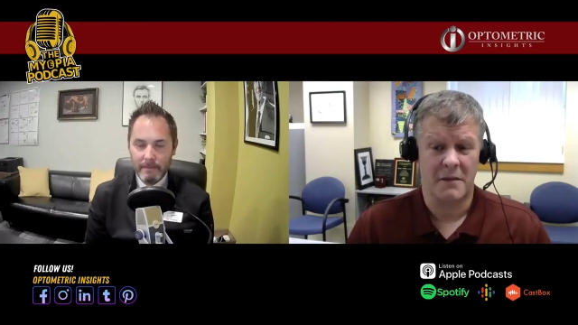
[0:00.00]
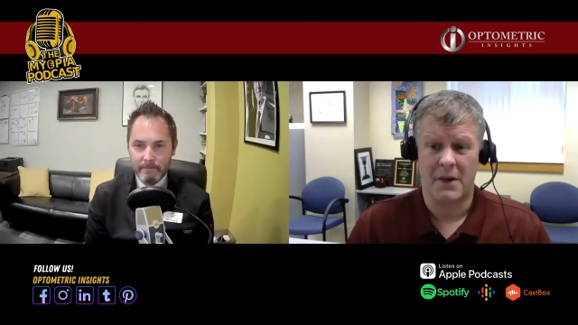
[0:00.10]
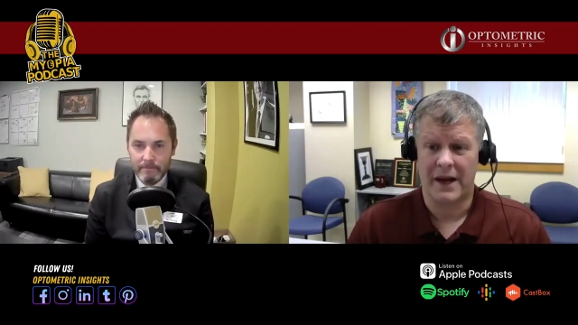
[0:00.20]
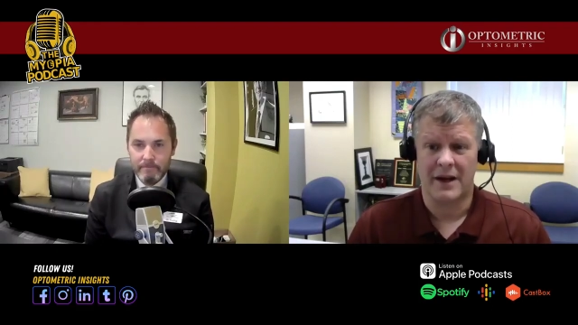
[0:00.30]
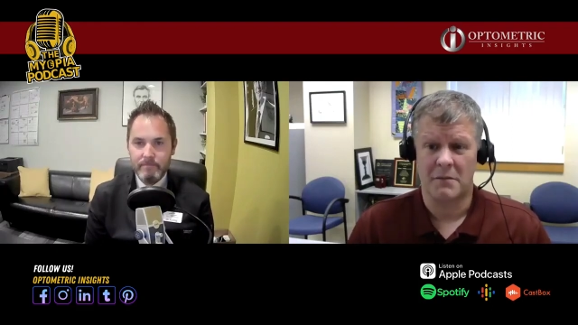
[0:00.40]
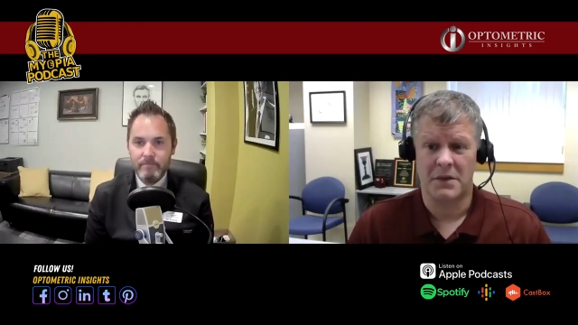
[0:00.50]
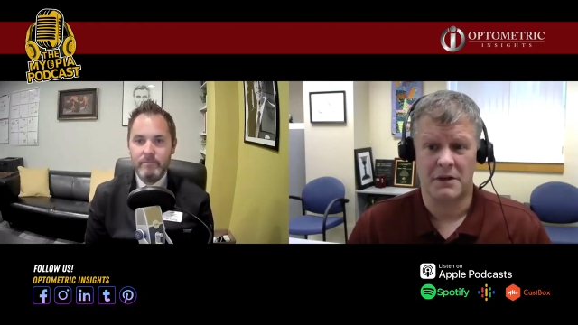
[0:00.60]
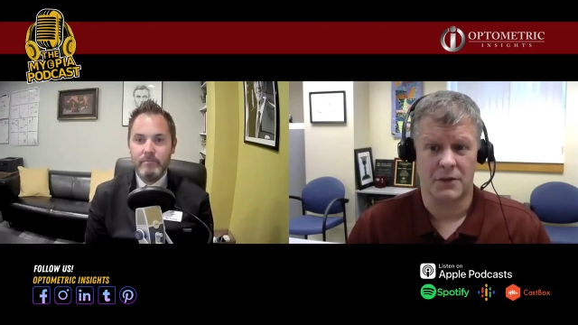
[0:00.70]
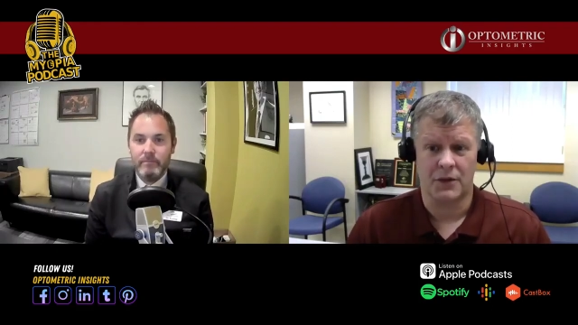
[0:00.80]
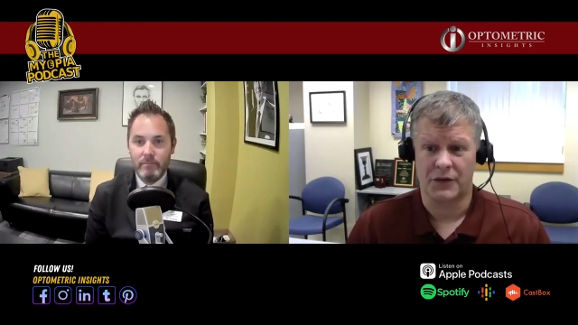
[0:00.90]
Speaker 1: It might not
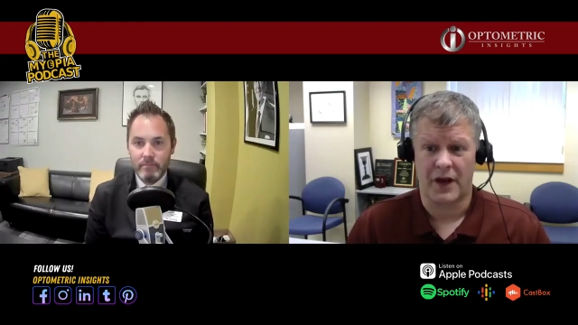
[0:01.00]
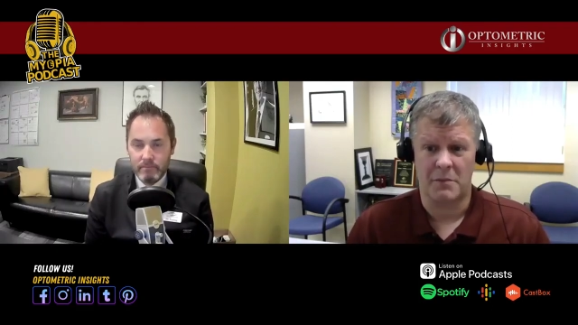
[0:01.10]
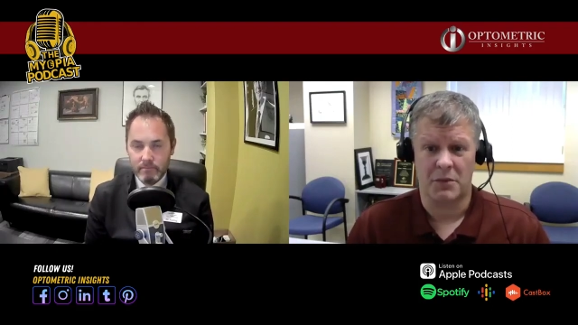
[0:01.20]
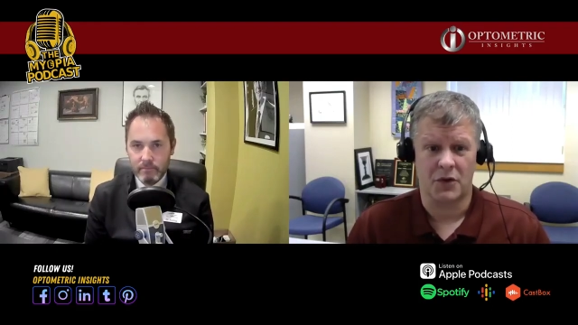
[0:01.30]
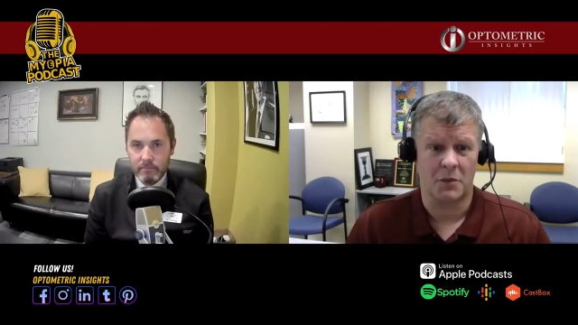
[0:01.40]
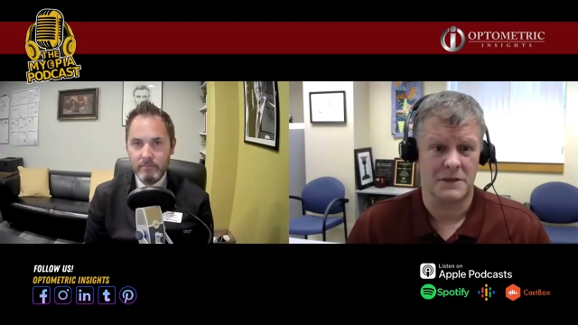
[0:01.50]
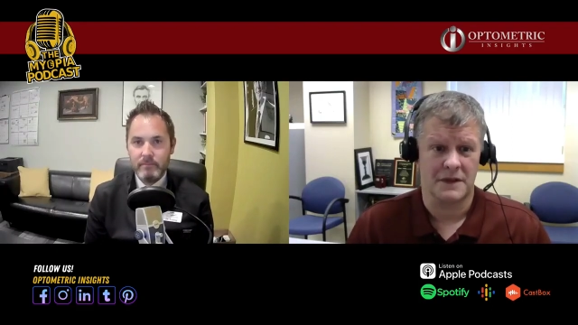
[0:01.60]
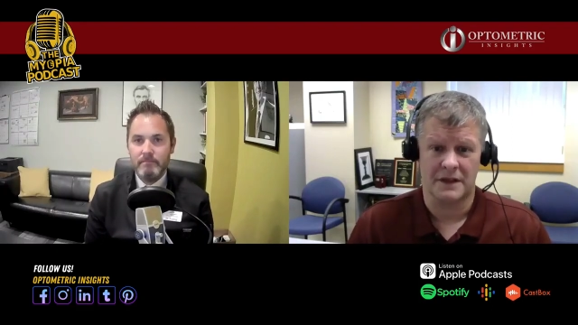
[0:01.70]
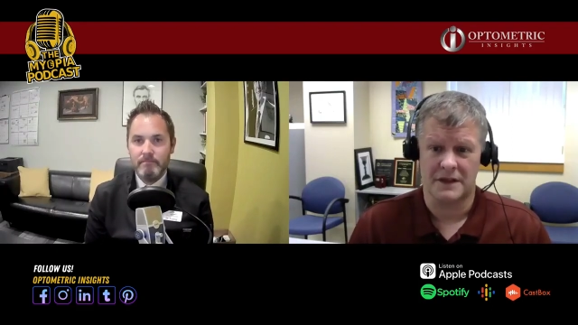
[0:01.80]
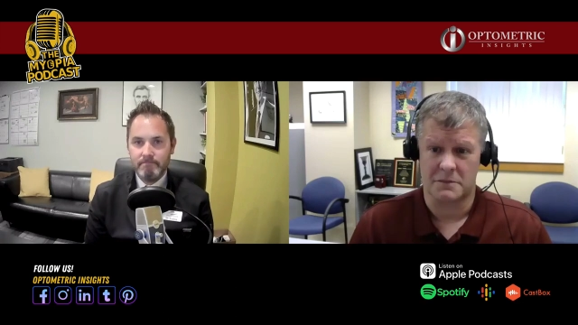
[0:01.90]
be for those hyperopes,
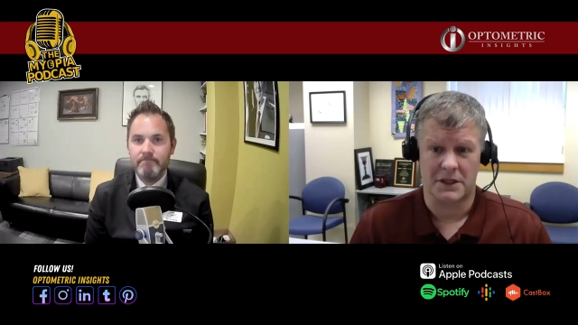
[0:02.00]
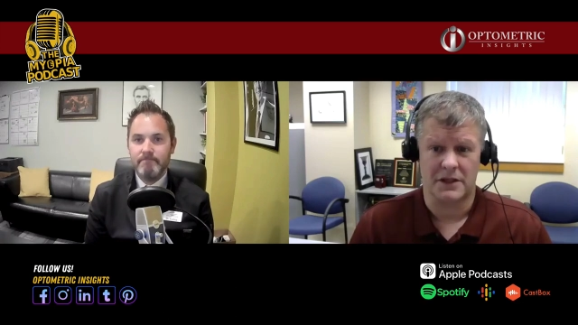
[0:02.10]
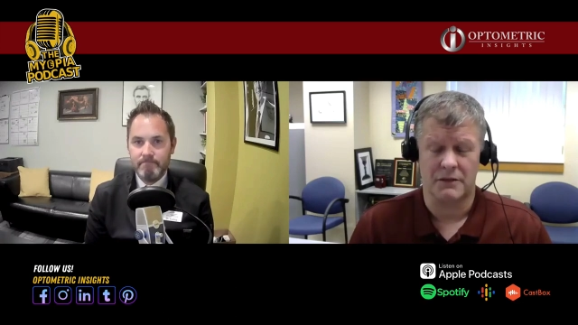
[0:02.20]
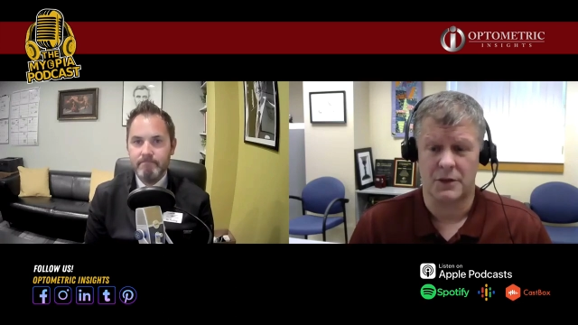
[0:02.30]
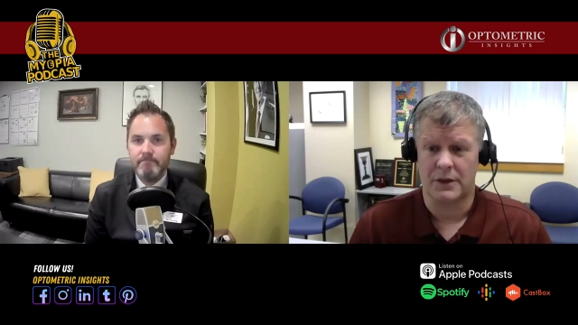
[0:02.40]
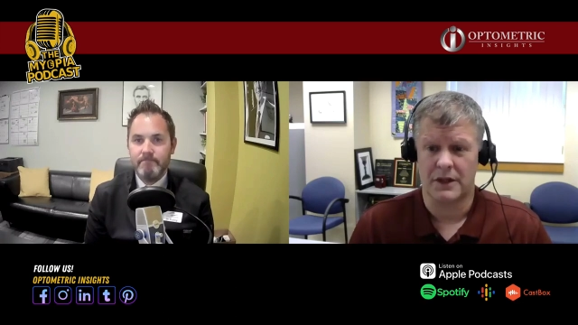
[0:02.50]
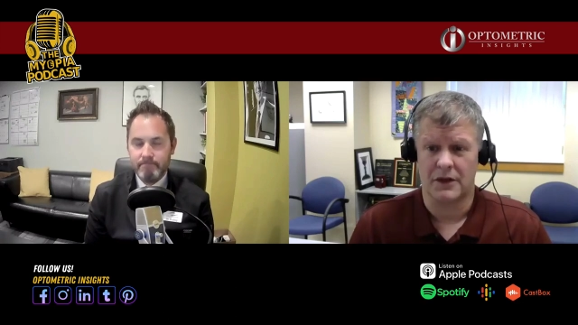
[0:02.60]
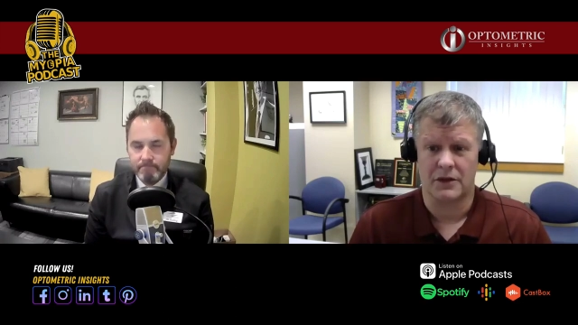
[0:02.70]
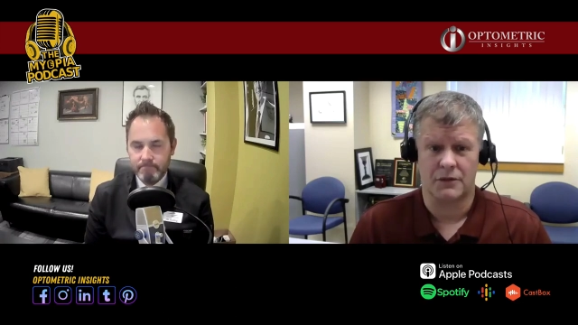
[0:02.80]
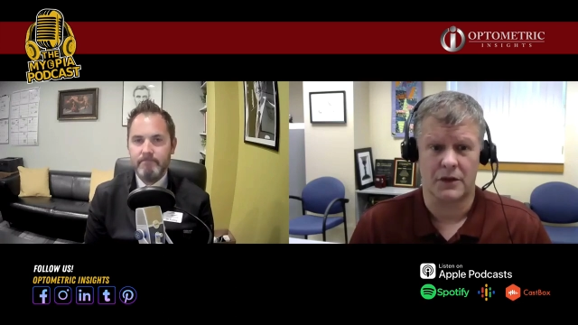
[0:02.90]
and especially if you want to
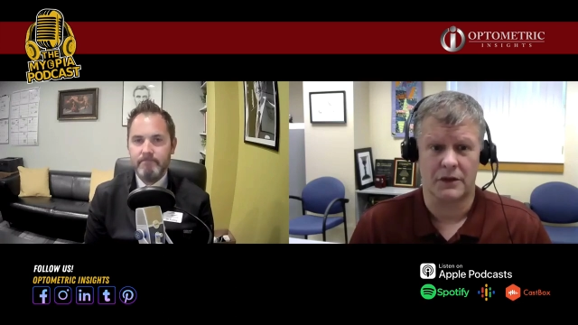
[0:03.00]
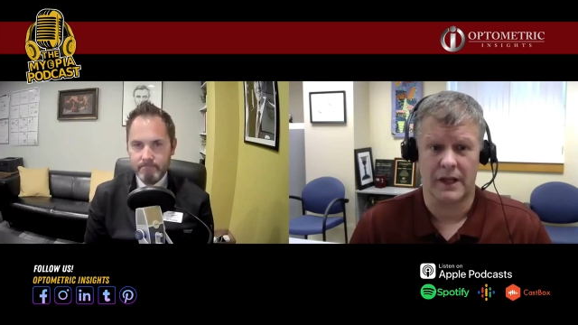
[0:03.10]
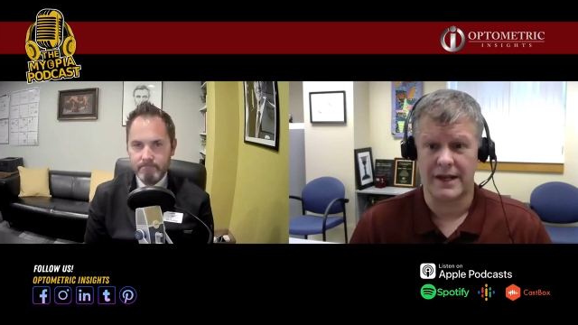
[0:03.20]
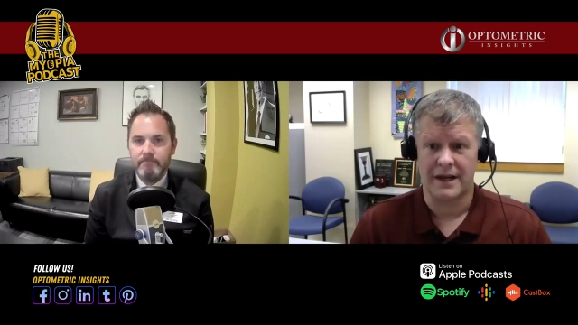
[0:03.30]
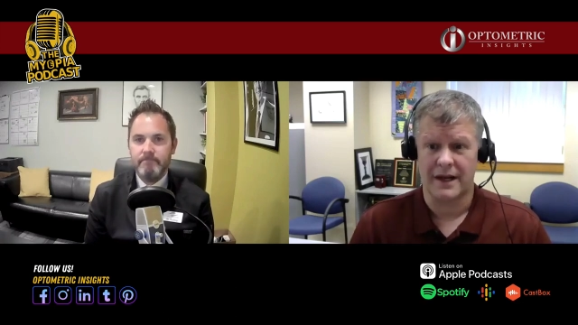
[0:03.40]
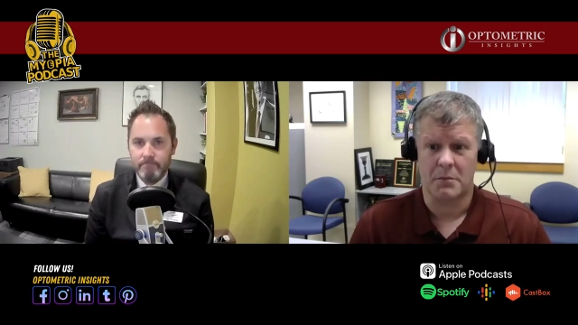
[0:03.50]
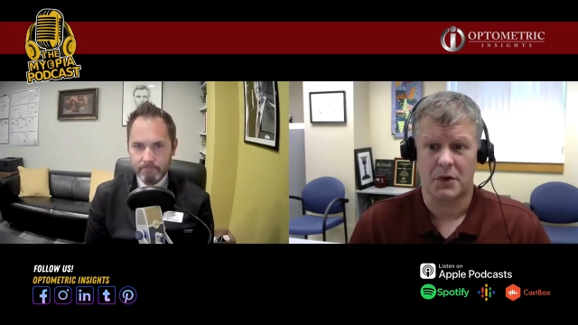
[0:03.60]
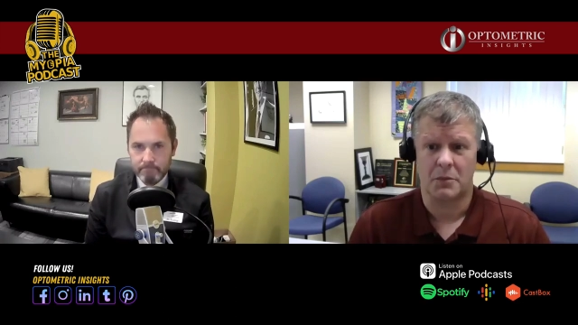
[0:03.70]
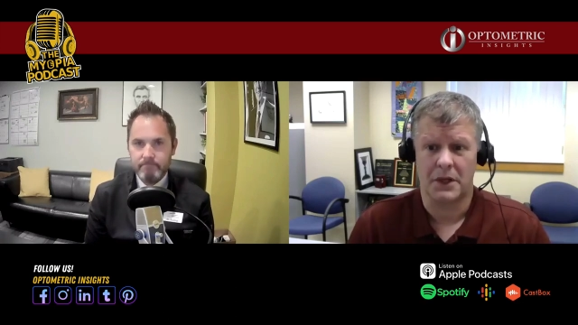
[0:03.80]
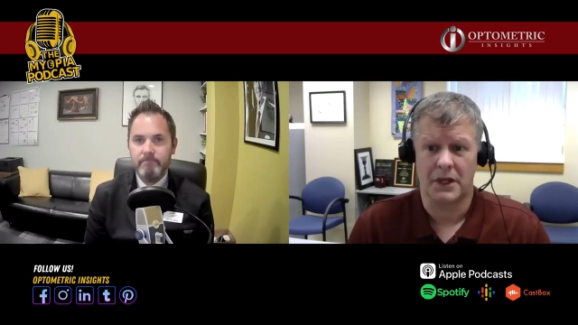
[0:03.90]
look for latent
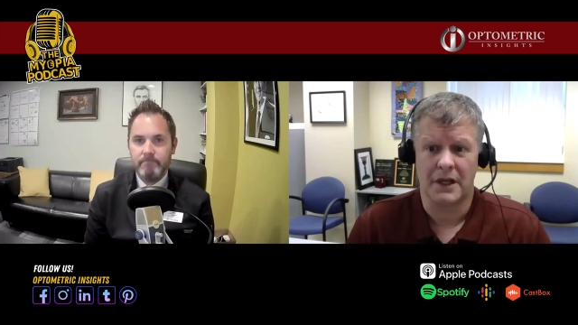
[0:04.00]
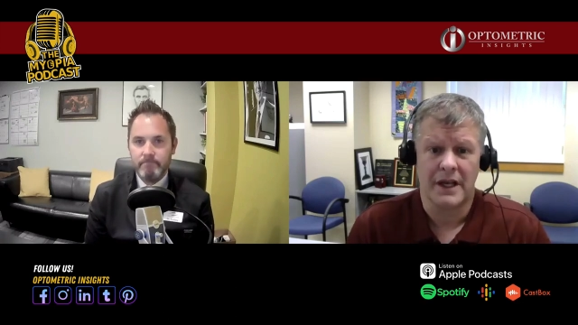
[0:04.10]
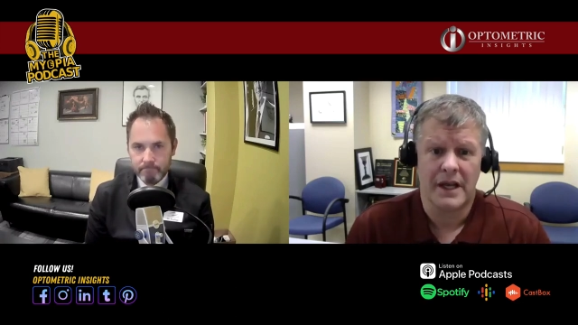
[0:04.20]
hyperopia.